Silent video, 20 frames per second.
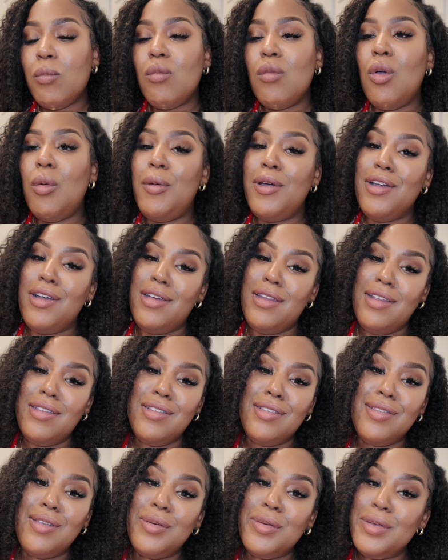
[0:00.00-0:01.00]
Oh my God,
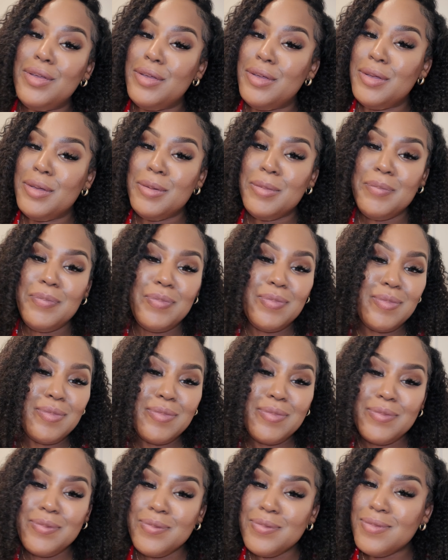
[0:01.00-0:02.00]
that's so good.
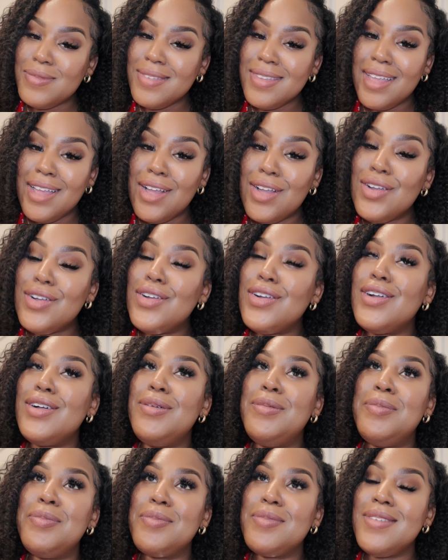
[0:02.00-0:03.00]

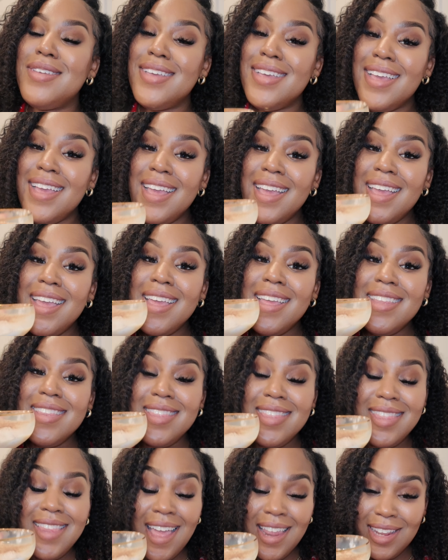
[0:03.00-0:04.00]
Girl,
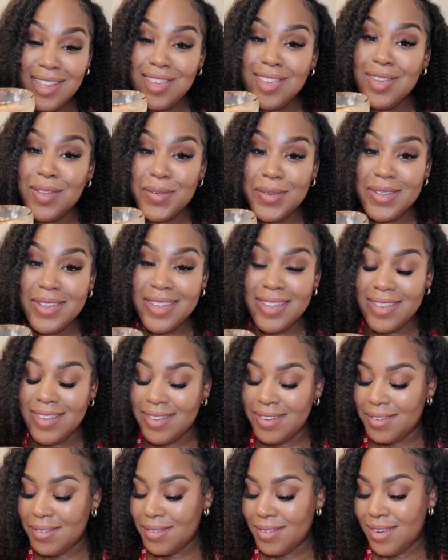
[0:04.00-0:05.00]
that is so
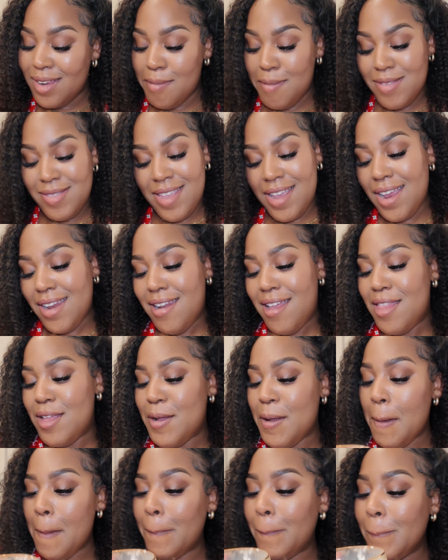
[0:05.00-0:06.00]
good. Let me take
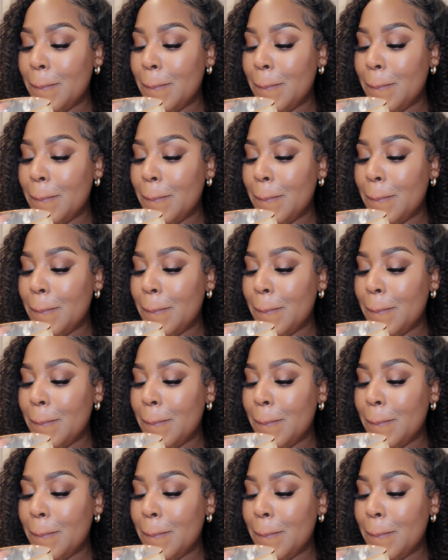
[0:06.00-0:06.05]
another.